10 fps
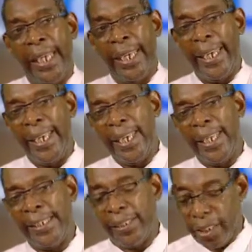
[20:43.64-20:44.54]
He
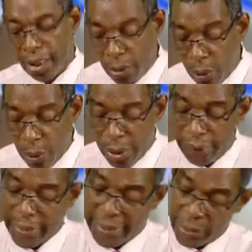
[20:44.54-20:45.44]
is a God,
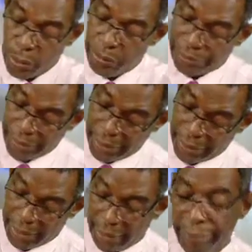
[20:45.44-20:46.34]
if I can go
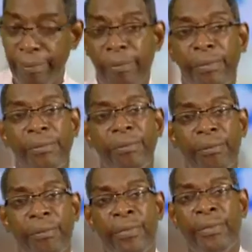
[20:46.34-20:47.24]
further
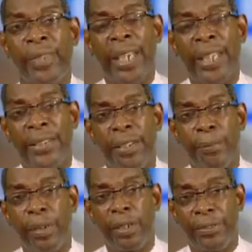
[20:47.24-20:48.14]
into the
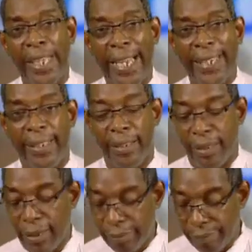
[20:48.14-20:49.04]
book of
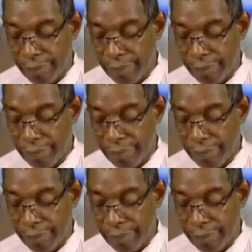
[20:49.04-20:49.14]
Daniel,